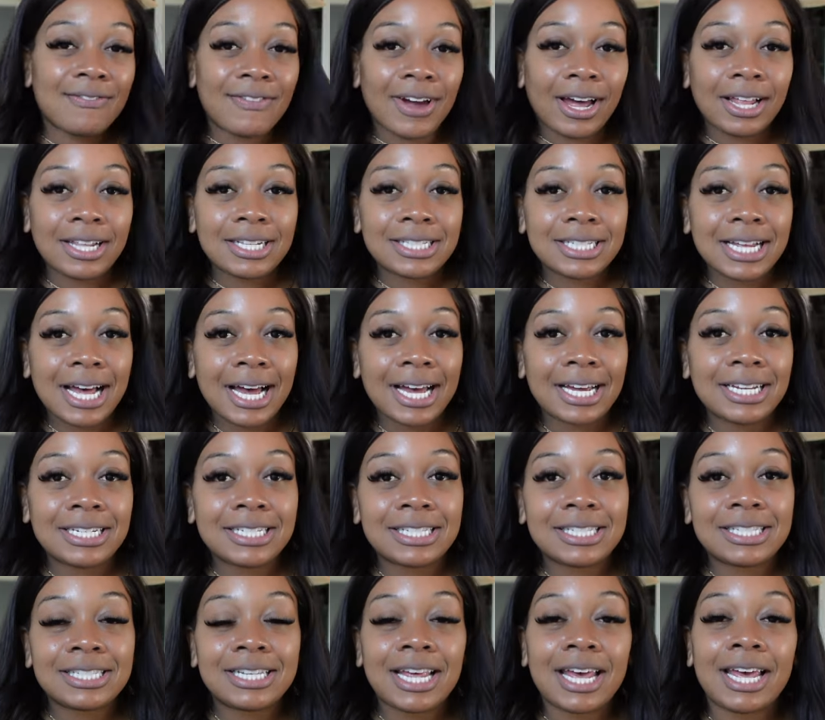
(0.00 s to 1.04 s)

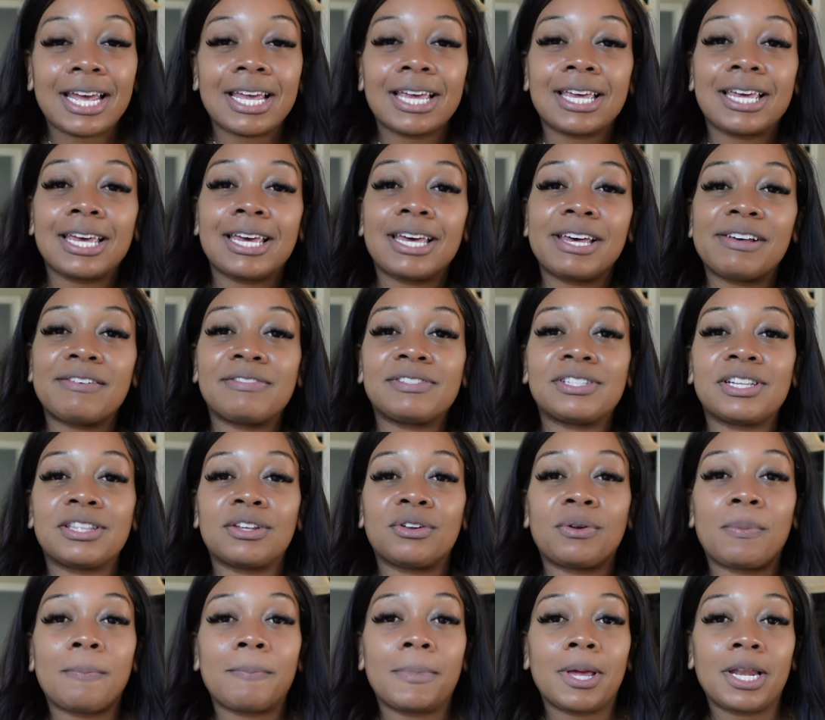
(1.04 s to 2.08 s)
Valentine's Day gifts, the
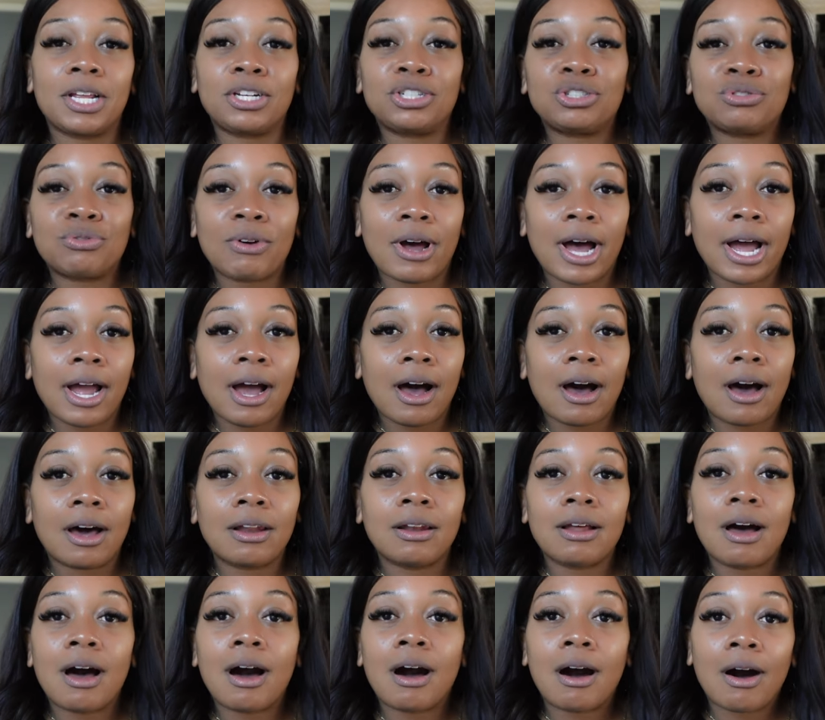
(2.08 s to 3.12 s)
little mini try-on
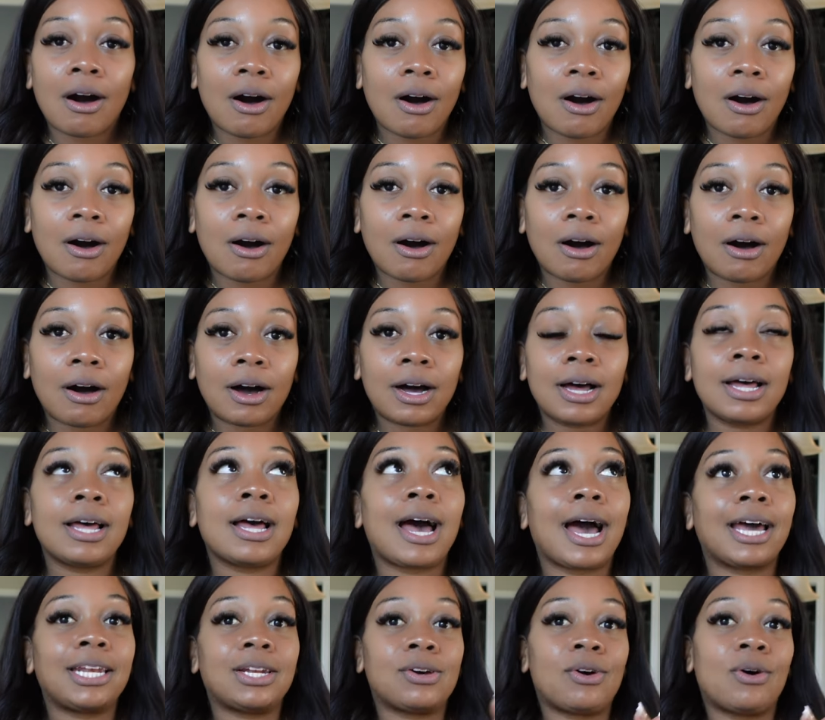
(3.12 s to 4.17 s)
haul.
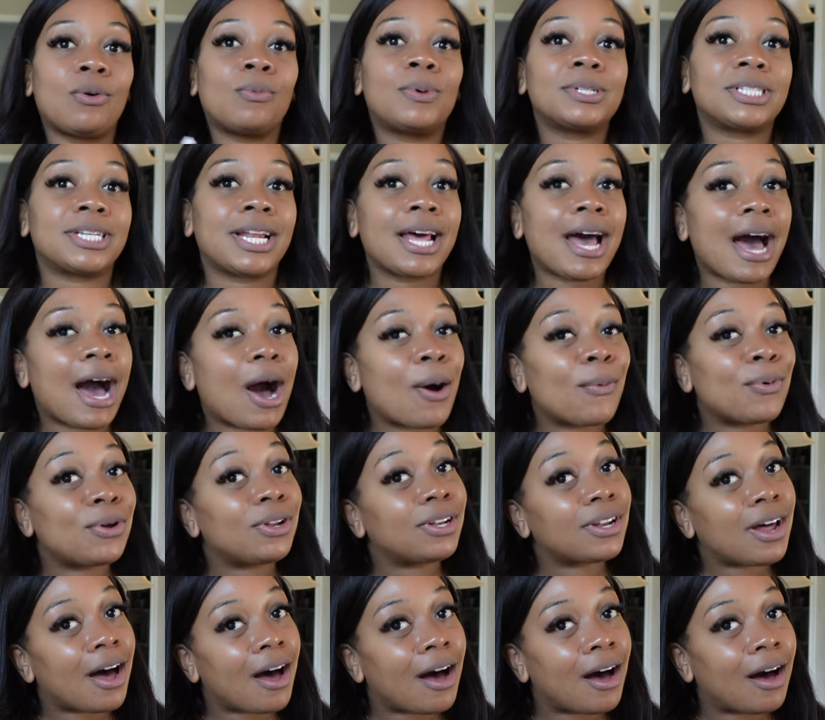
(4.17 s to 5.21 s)
I know it wasn't an hour
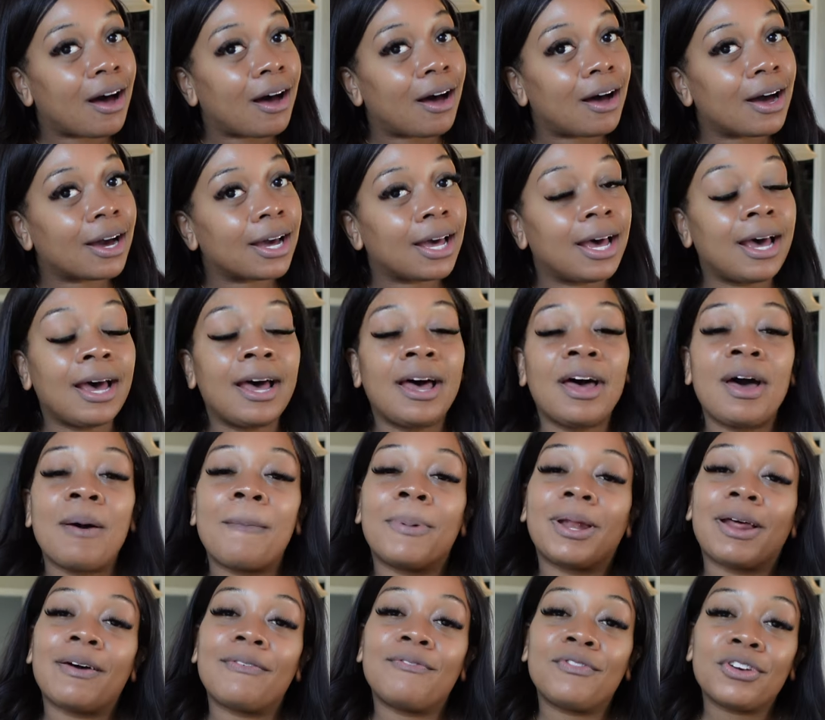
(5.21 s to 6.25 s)
long,
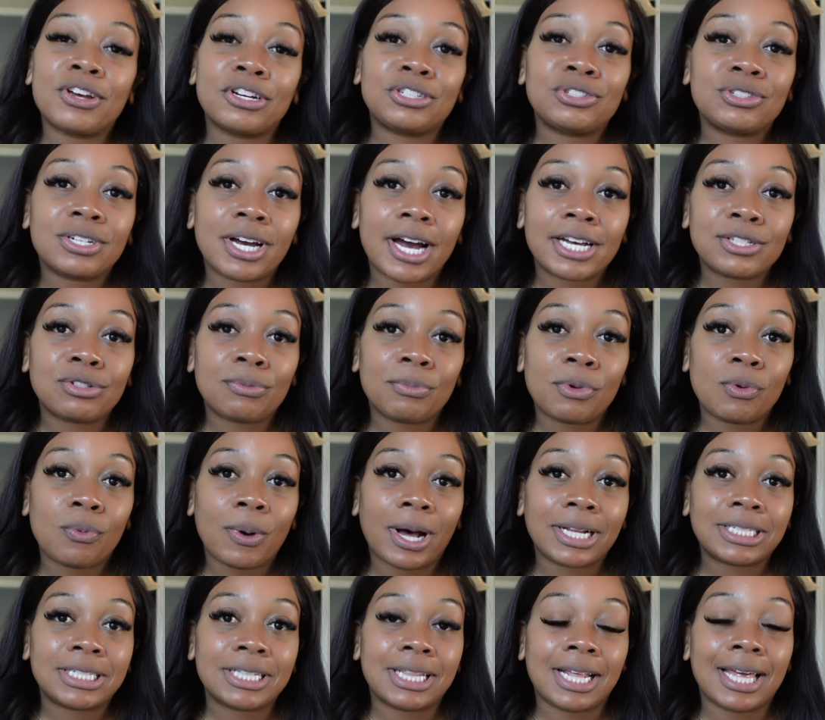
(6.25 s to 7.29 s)
but I figured you guys would be
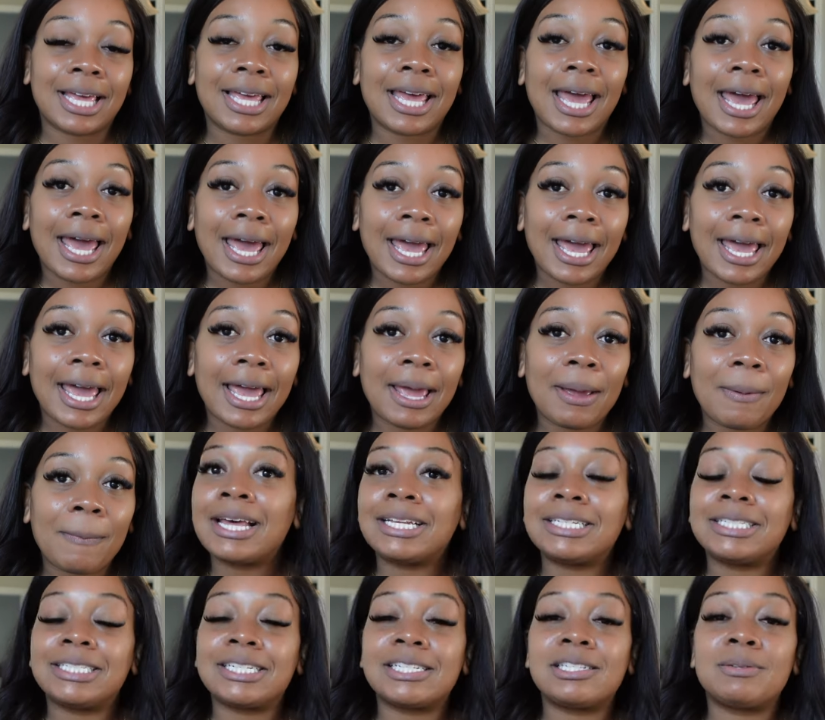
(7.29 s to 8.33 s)
watching the game
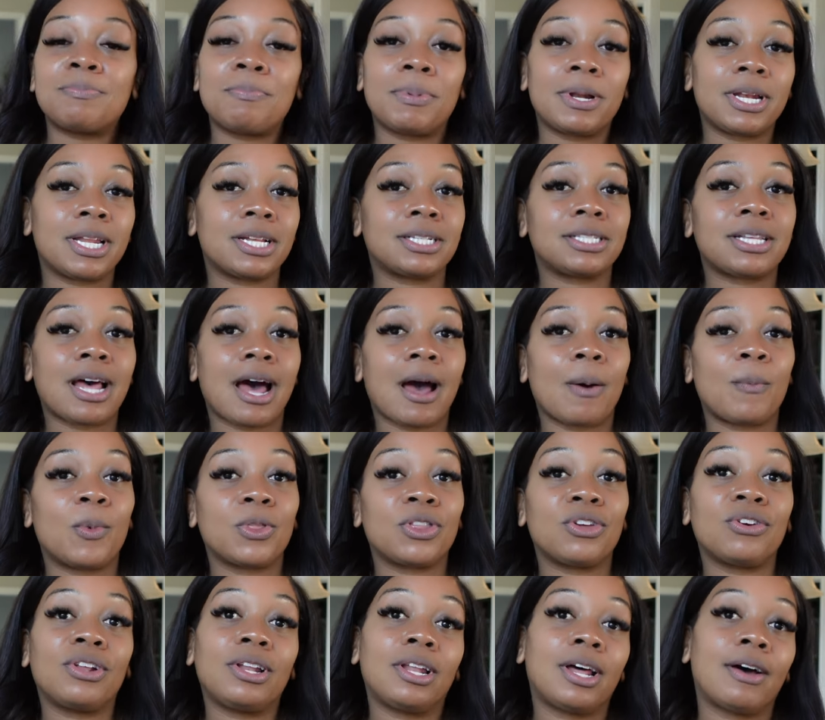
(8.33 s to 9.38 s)
and just spending time
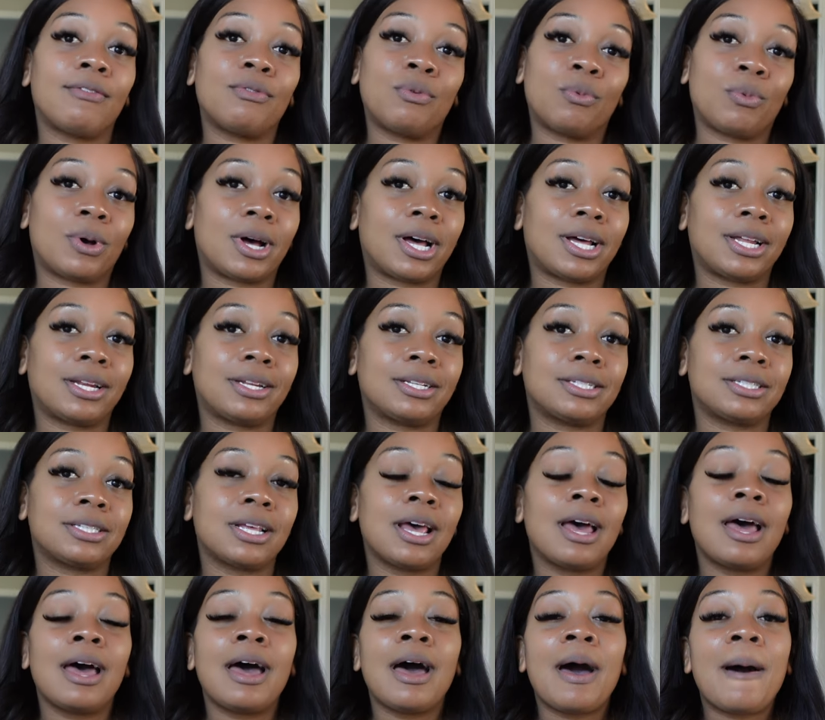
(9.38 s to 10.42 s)
with your loved ones.
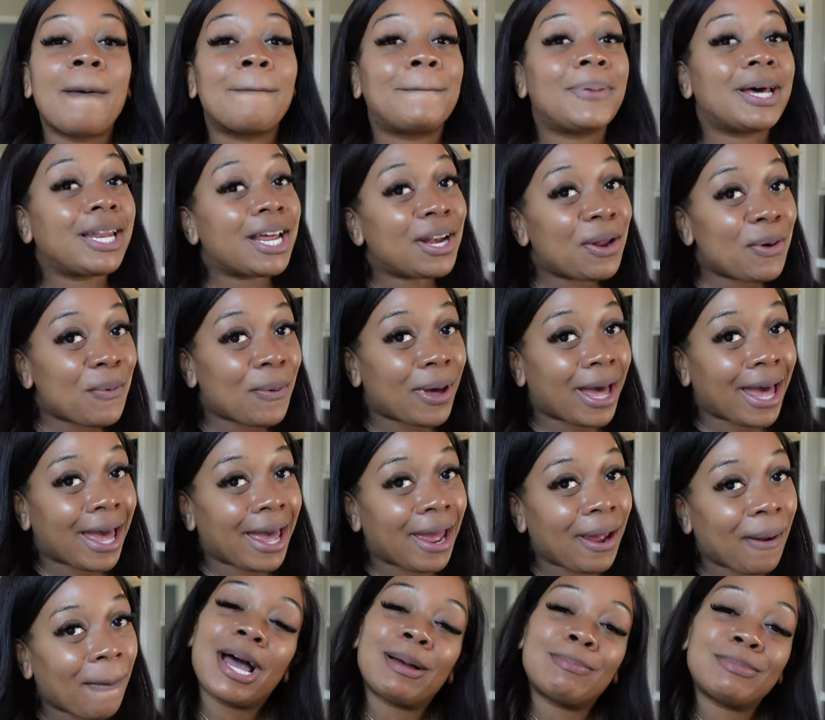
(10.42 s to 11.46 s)
But
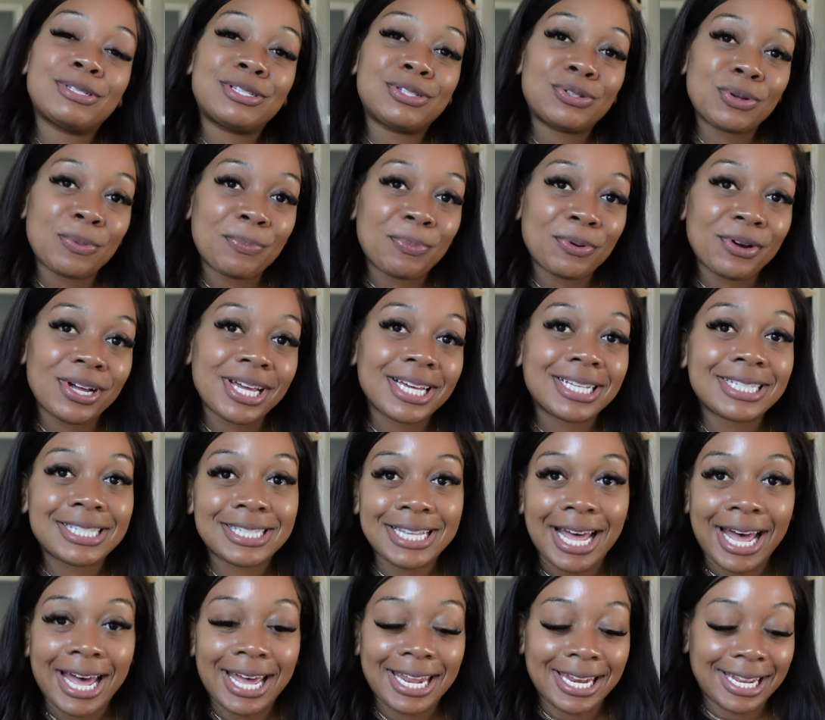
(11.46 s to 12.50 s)
anyway, I'm super
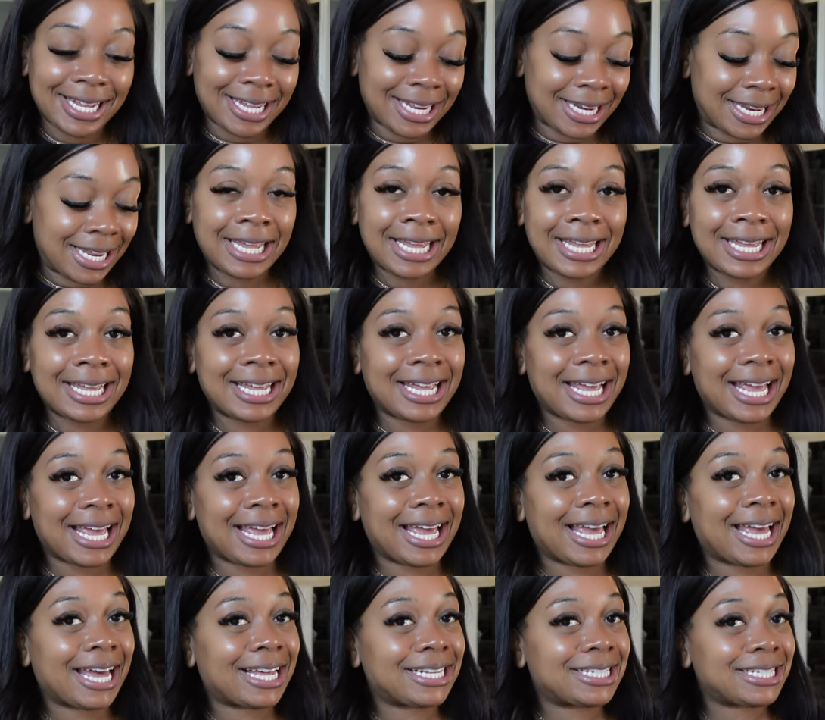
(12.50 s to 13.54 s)
excited
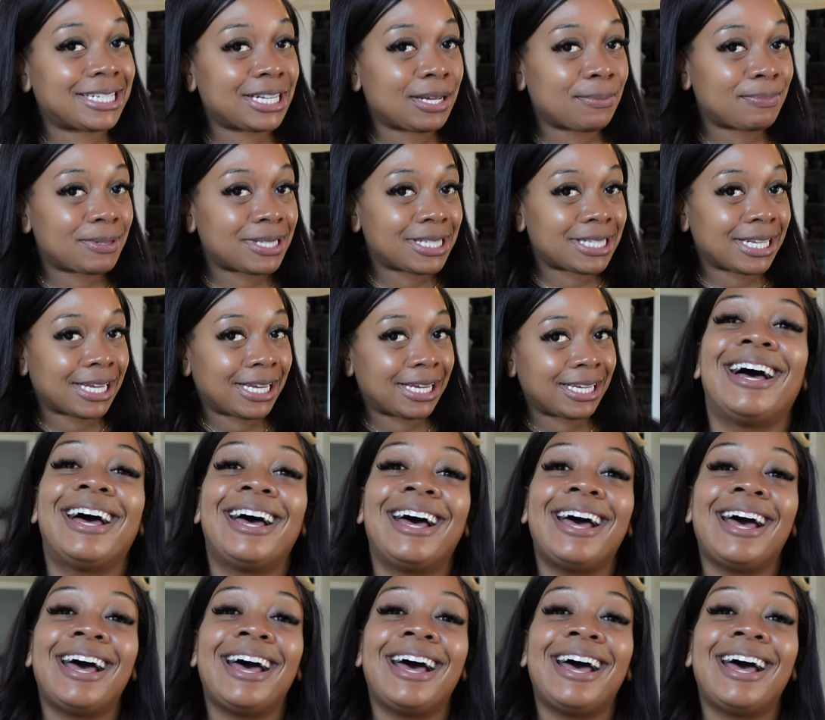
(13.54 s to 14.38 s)
and tipsy.